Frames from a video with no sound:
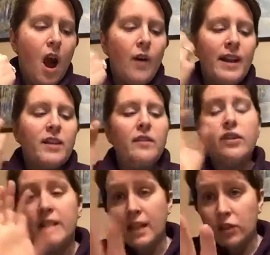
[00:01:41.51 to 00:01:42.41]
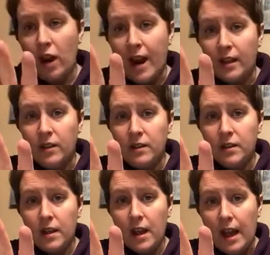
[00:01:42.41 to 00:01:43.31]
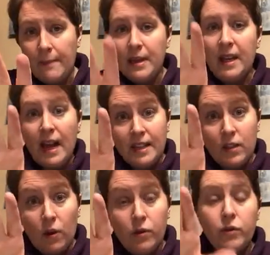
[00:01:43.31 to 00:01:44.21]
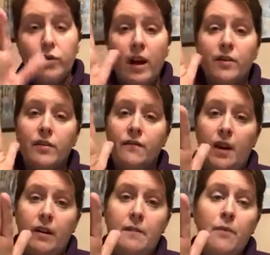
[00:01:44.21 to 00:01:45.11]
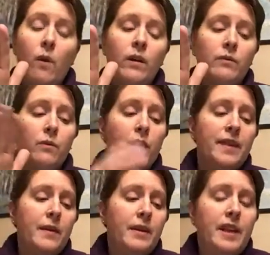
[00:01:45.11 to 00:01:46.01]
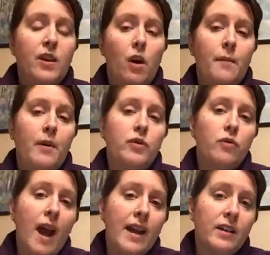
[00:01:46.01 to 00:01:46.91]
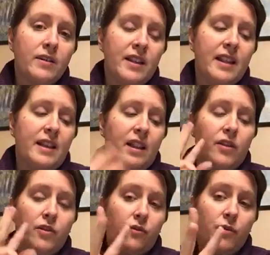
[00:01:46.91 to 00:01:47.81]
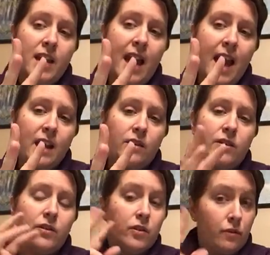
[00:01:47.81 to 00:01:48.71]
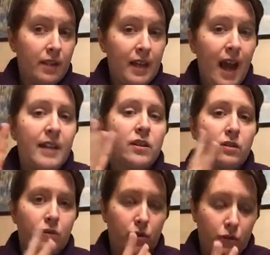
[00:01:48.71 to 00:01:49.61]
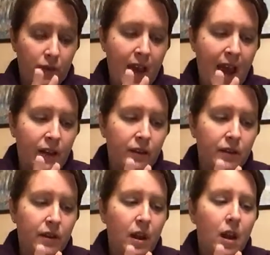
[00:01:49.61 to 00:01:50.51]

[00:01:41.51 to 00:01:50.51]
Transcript: Okay, so there's 6 triangles. And because I told you triangles are very important, one thing we need to know about triangles is that the 3 angles, there's 3 sides, so there's 3 angles